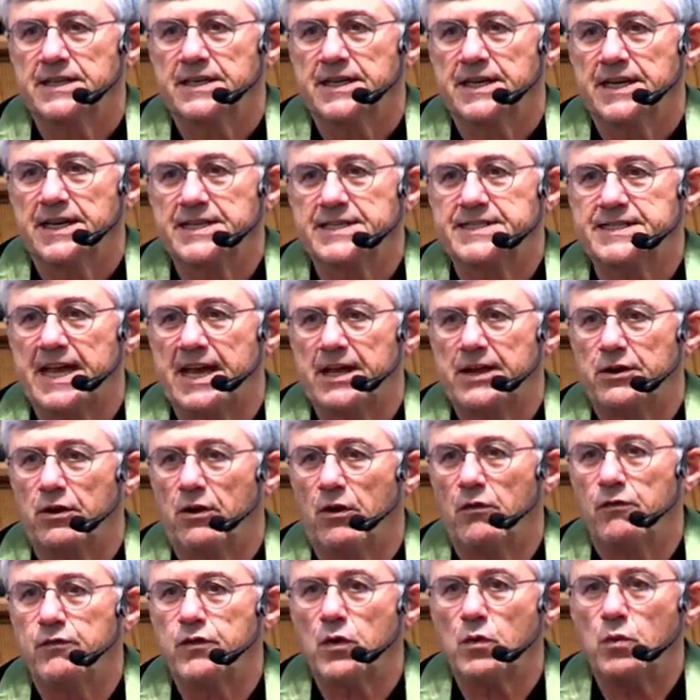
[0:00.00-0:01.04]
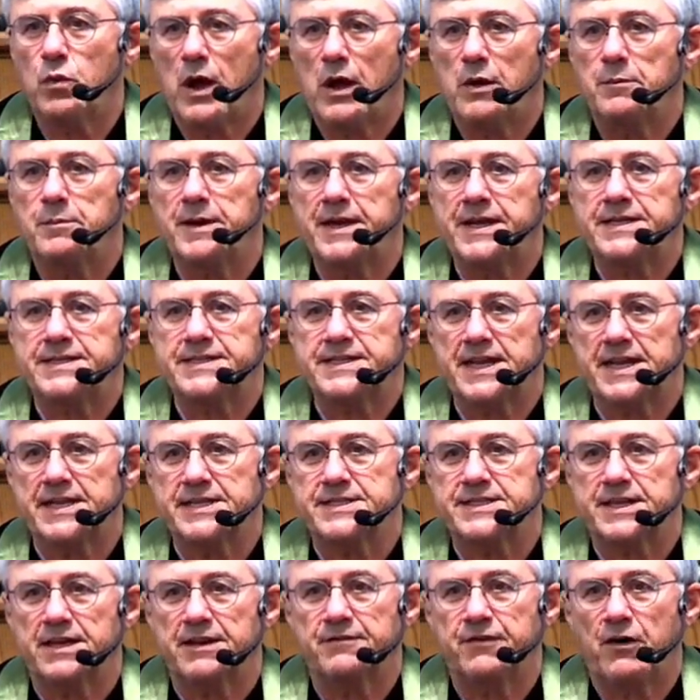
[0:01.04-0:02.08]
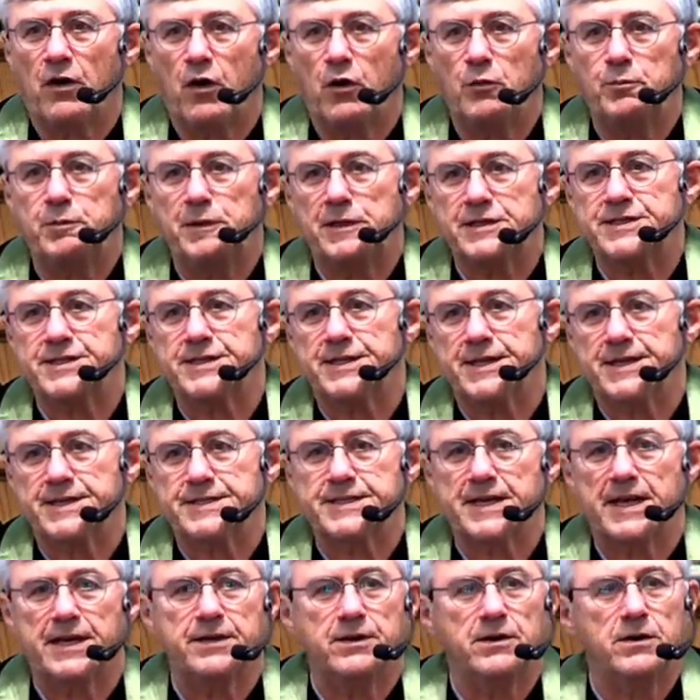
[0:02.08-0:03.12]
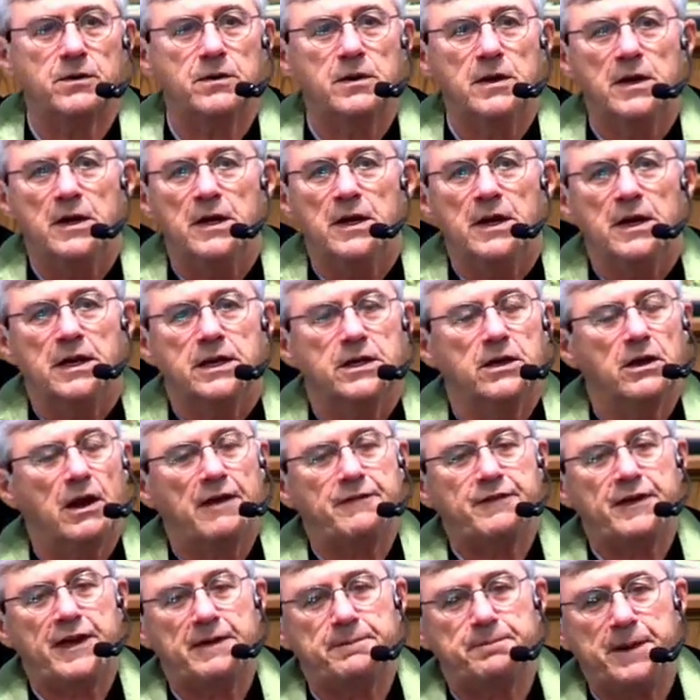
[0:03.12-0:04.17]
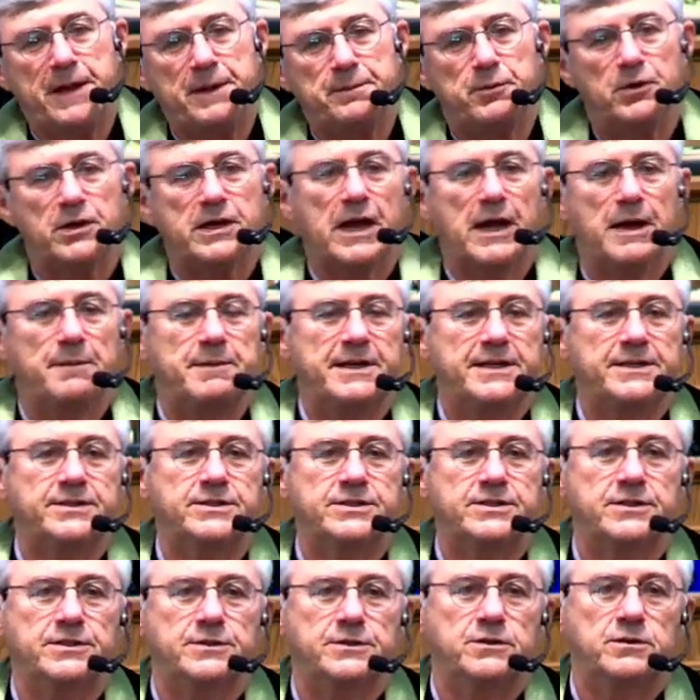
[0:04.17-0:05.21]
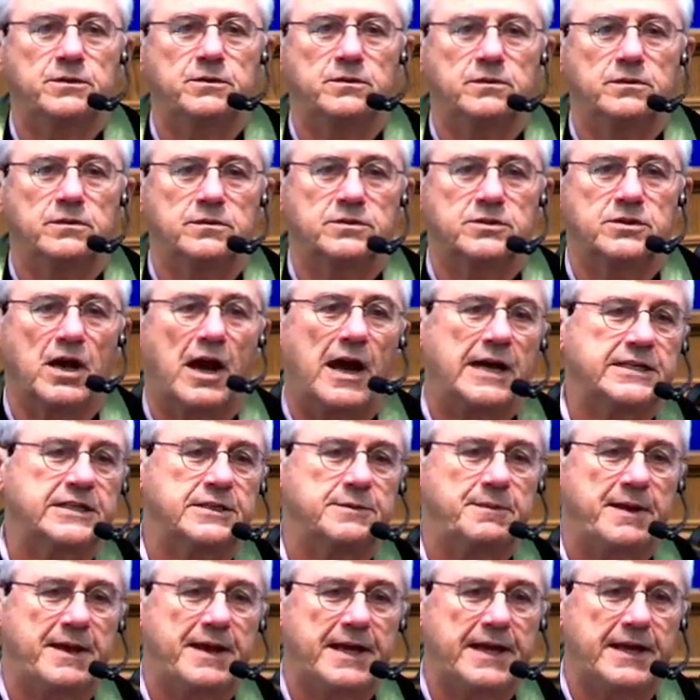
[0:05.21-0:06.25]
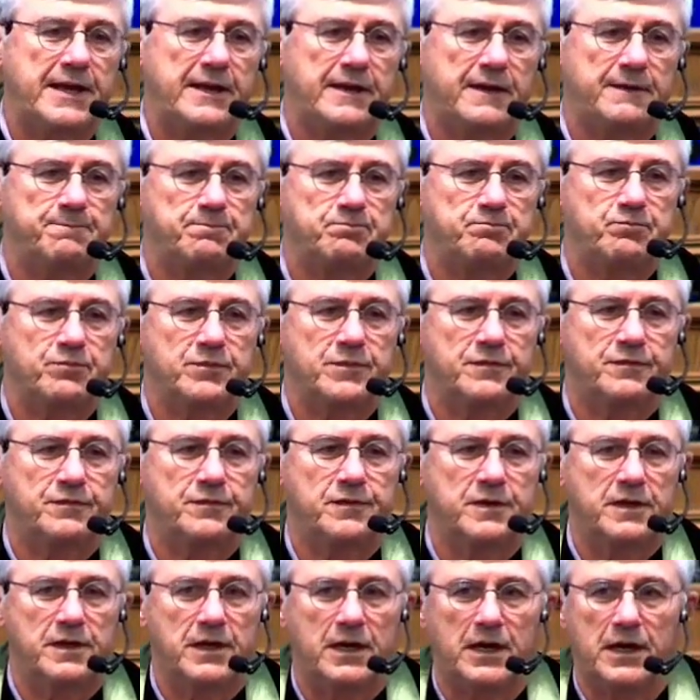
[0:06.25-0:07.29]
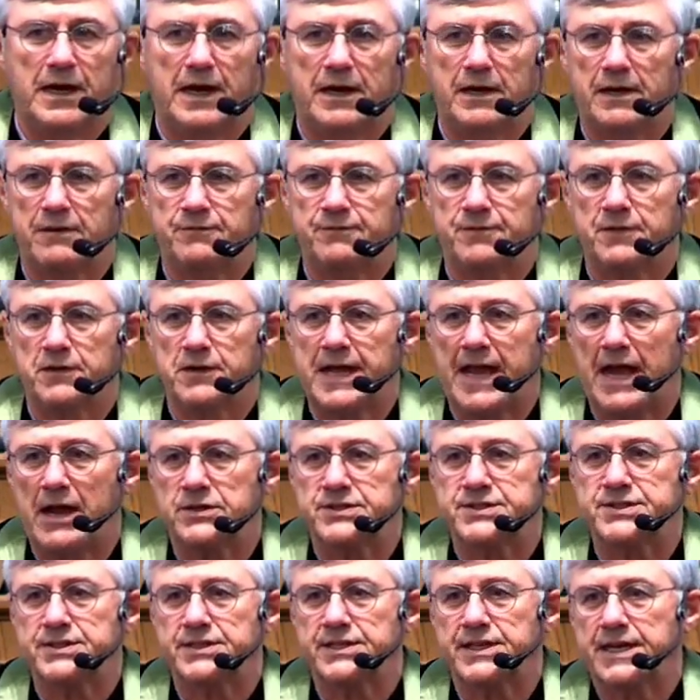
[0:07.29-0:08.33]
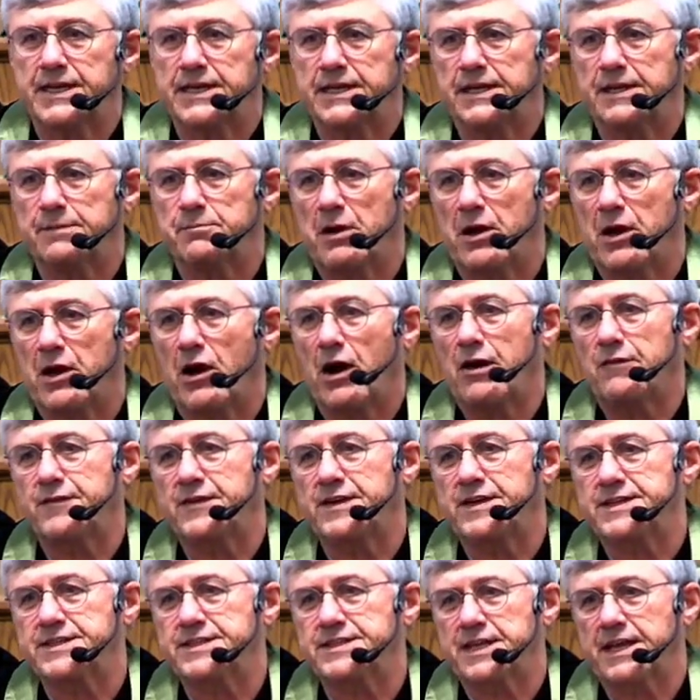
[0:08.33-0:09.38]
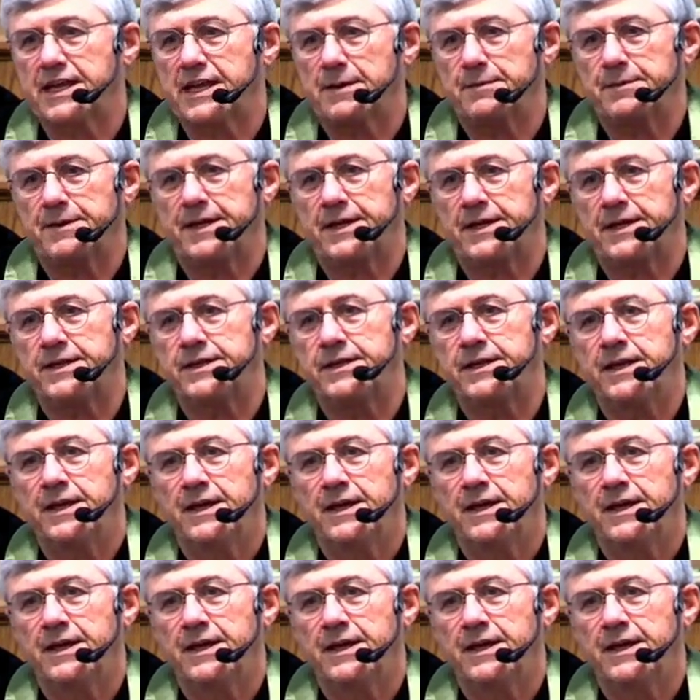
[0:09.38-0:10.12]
It's that overwhelming sense of hopelessness. I know, you know, I've had people come in to talk to me uh, for counseling in my office. They come in